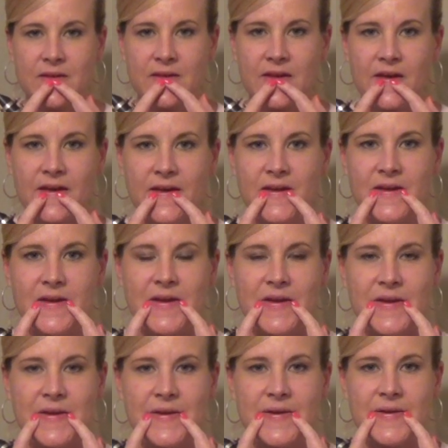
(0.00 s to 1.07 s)
Okay,
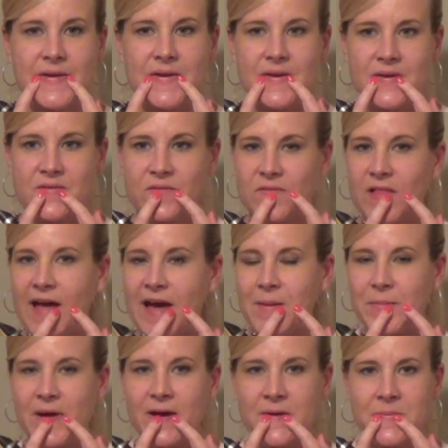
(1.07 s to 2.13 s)
flat
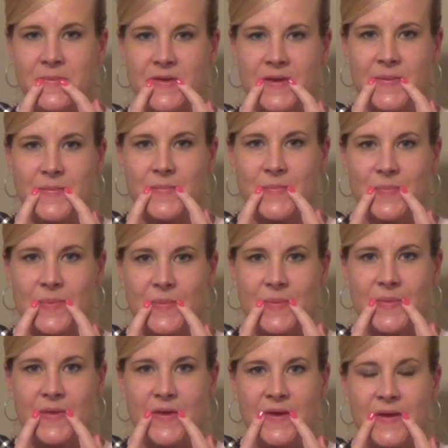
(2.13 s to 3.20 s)
bottom lip.
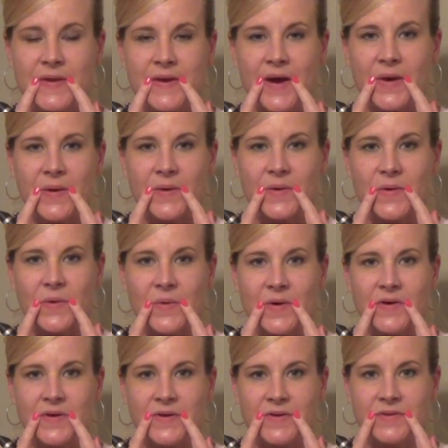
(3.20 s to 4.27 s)
Now our
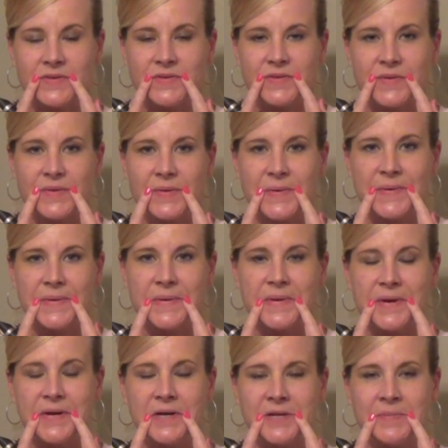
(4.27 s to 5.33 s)
corners
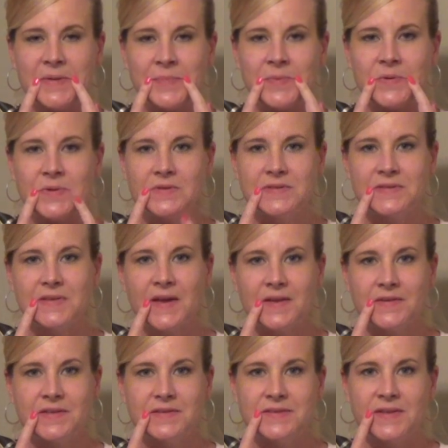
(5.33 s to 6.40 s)
are going to be pulled
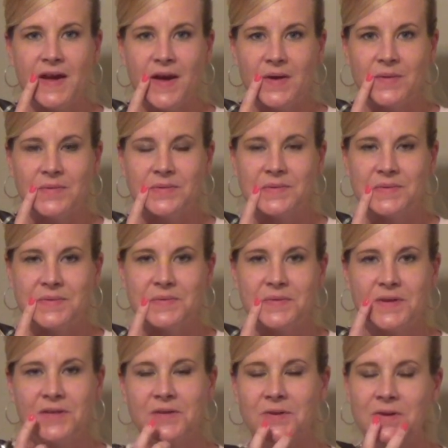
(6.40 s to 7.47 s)
slightly down,
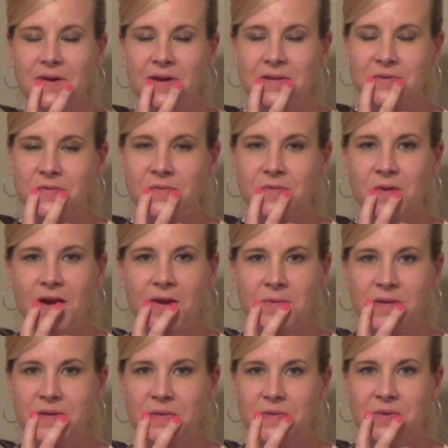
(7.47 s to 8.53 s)
like you're kind of
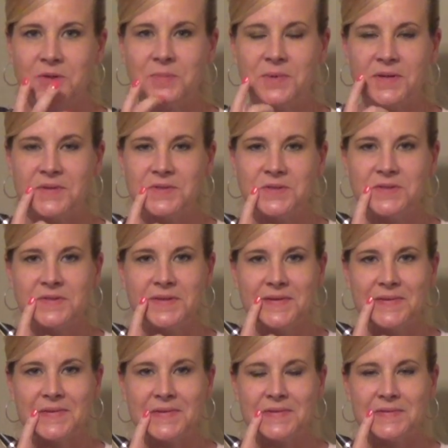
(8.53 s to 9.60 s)
frowning a little bit, just
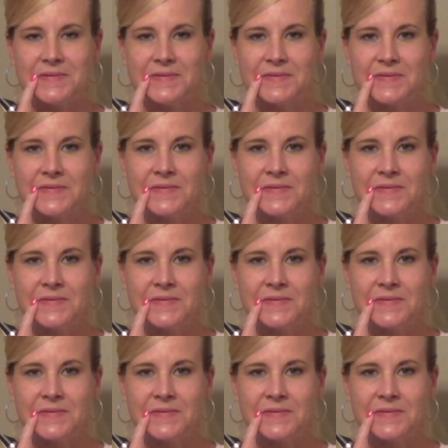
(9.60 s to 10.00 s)
like this.